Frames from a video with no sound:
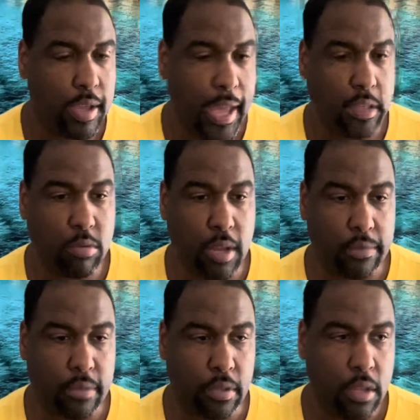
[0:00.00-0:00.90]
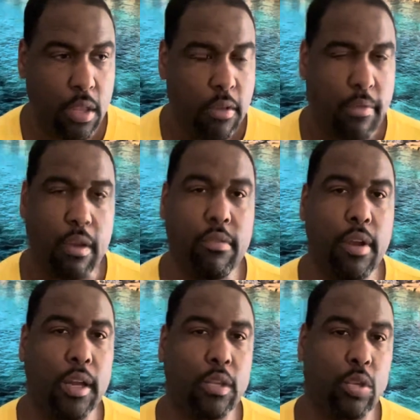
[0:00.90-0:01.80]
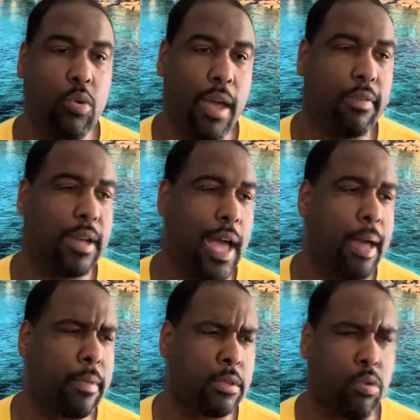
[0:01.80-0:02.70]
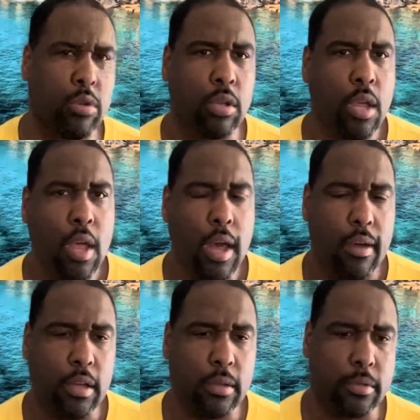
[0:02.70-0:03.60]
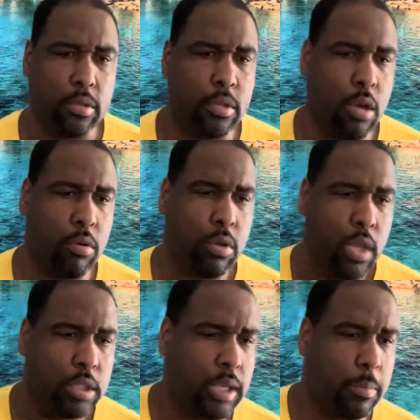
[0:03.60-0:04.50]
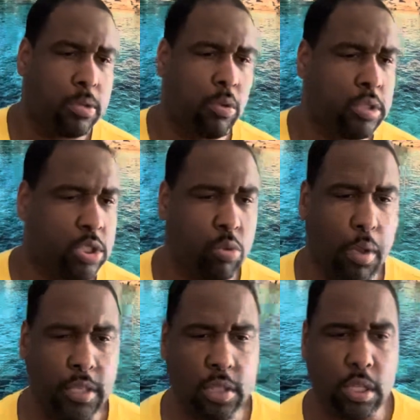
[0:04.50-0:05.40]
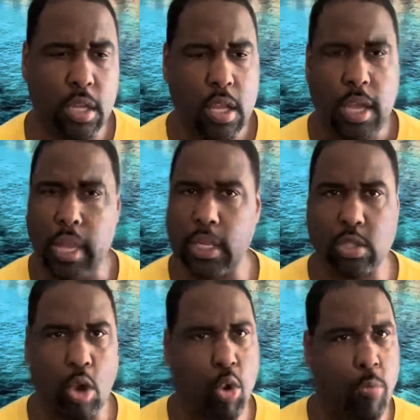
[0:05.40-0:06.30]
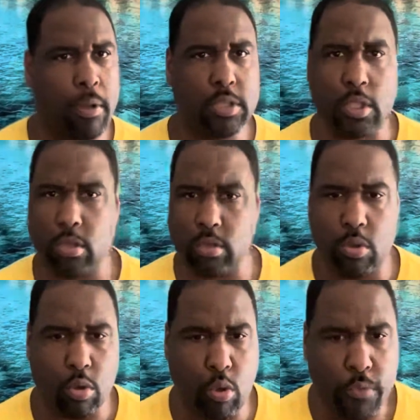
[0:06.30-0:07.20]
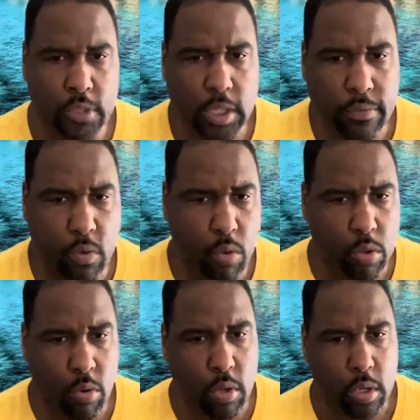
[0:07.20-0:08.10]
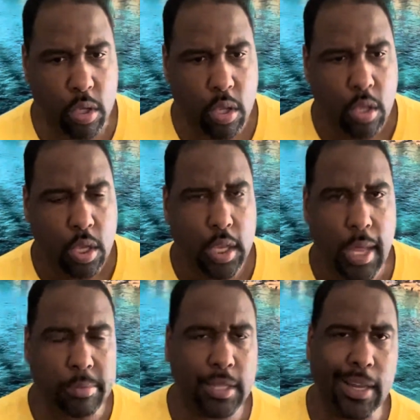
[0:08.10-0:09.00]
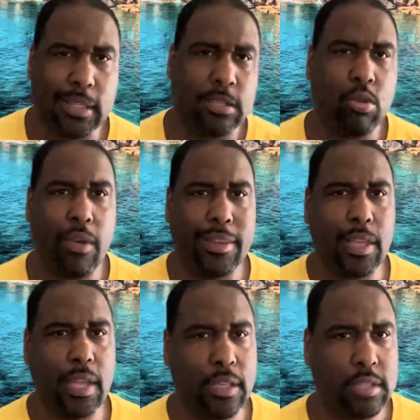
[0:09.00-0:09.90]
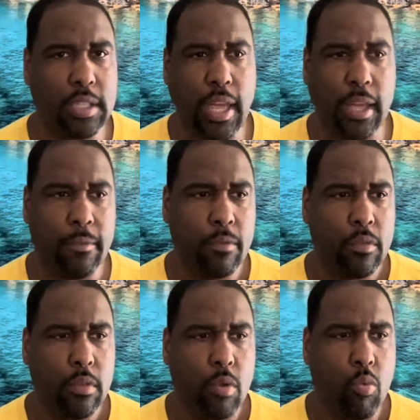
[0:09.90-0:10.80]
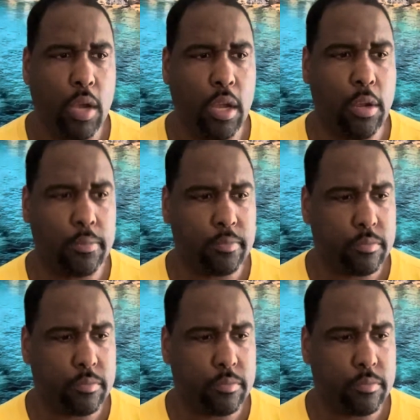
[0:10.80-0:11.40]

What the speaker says: ain't got to do nothing. Very rarely do you have a cop that's going to, jump into a situation and there's a whole bunch of, goofy stuff going on. You know what I'm saying? Like the story I did yesterday where